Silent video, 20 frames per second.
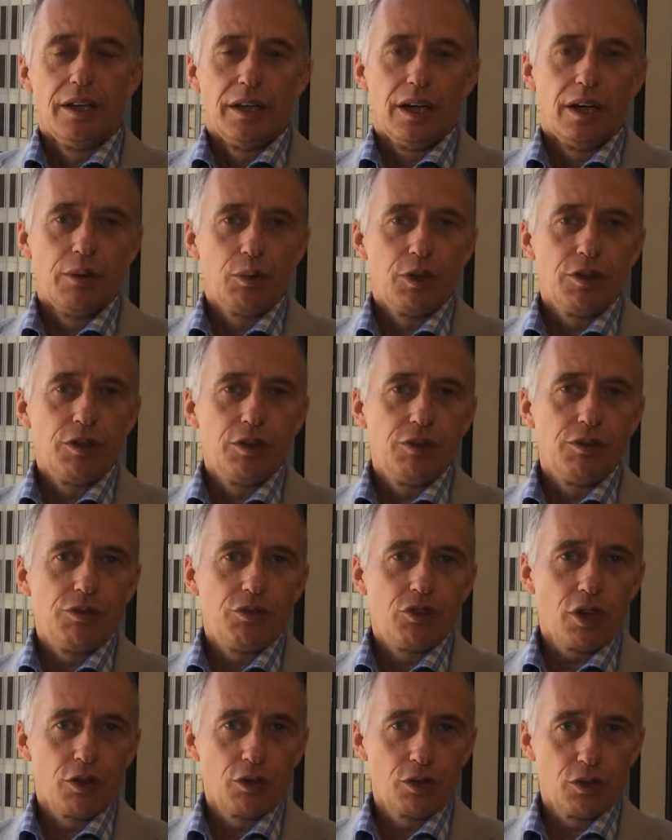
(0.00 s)
And we've
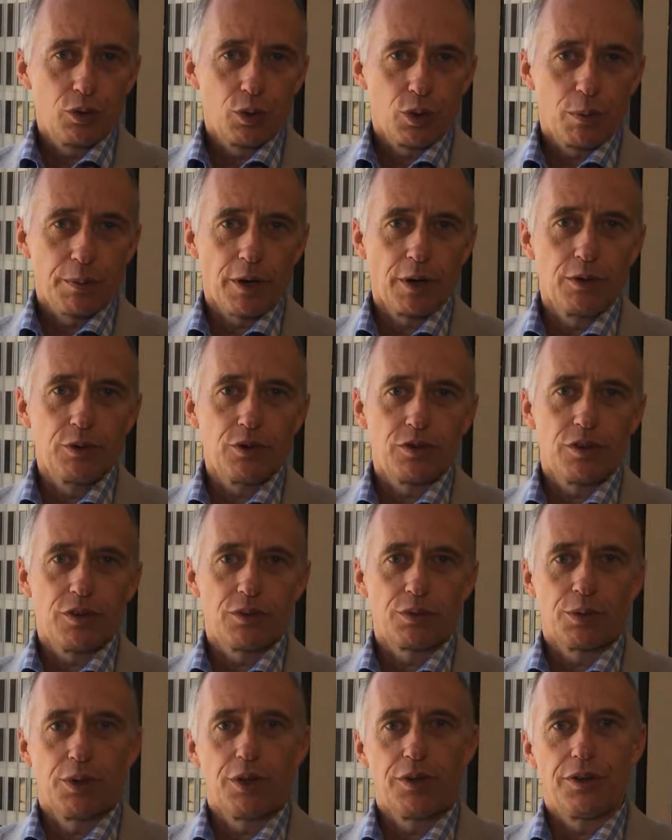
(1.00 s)
chosen to approach
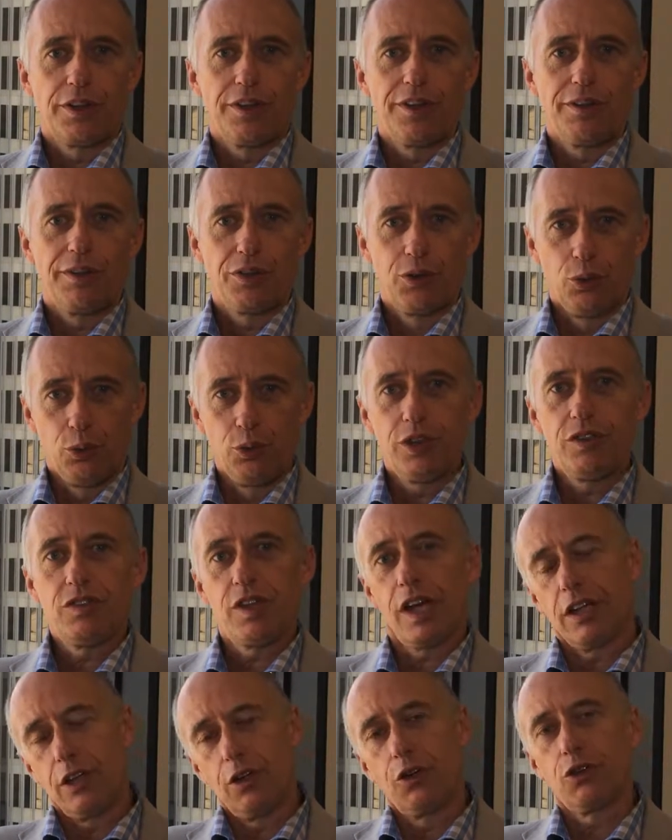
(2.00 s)
this rather thorny
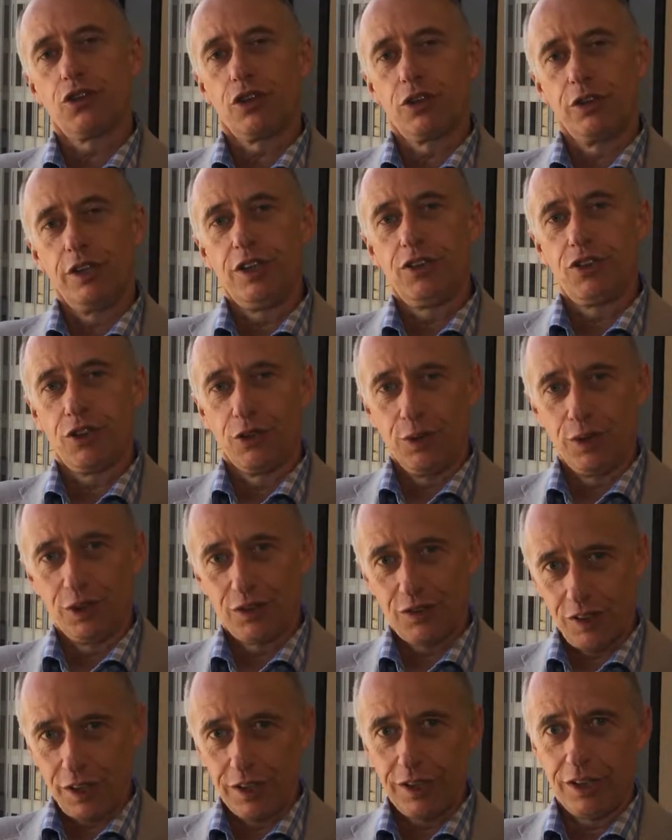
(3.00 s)
technological issue in a
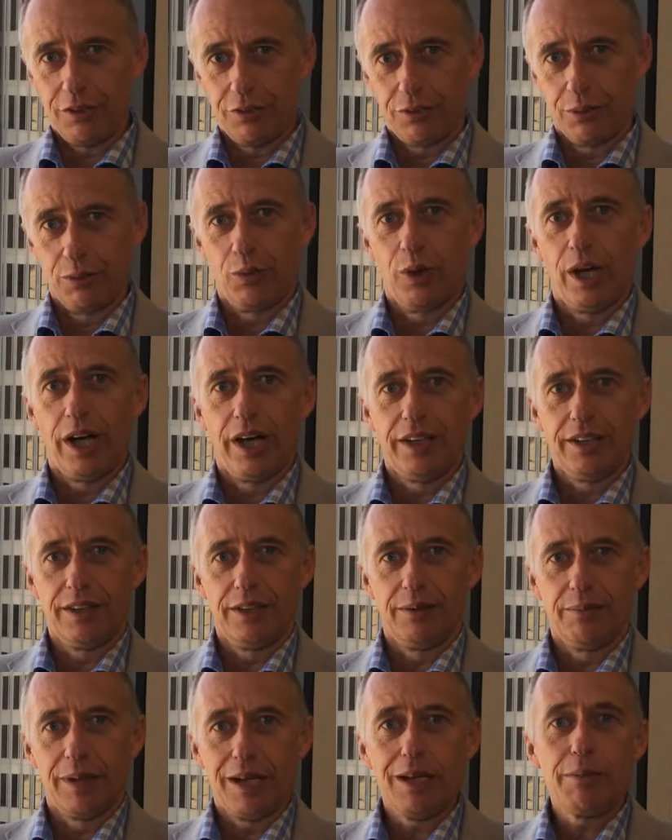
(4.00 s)
slightly different way
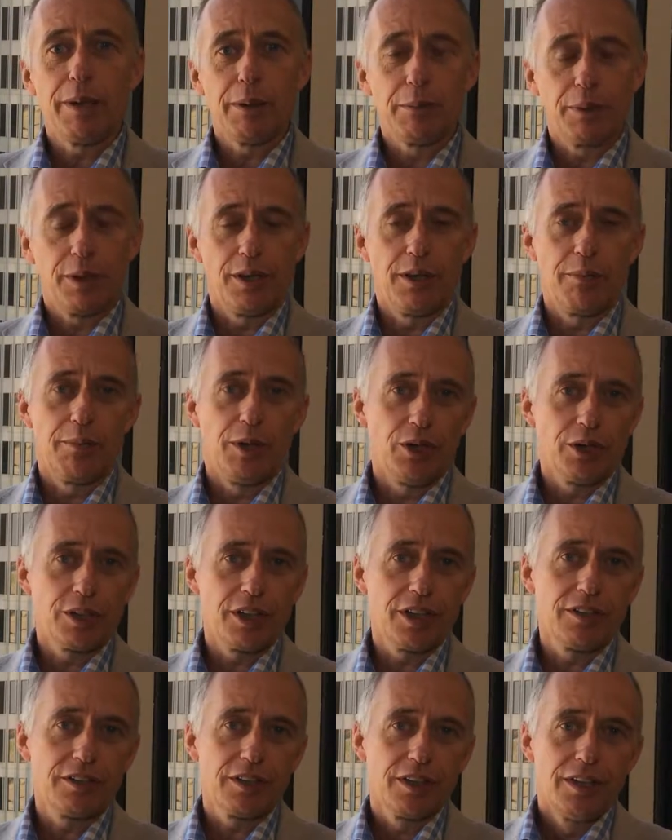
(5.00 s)
than many people in the
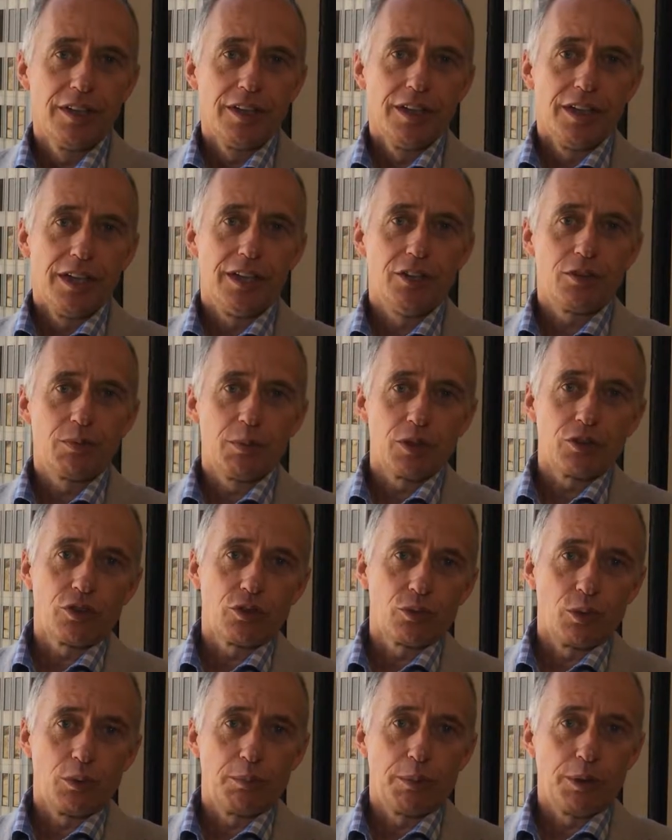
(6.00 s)
market, in as much
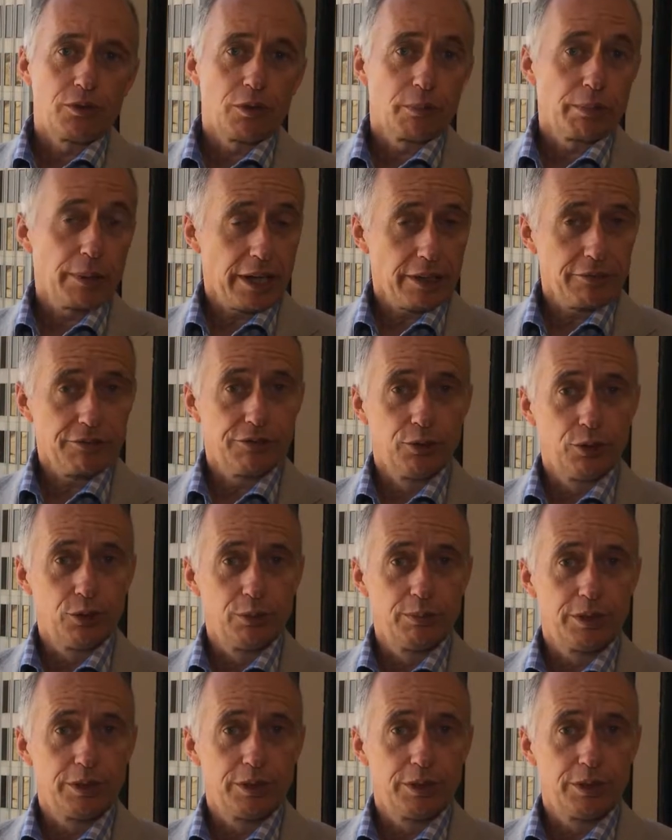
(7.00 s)
as we've built a platform.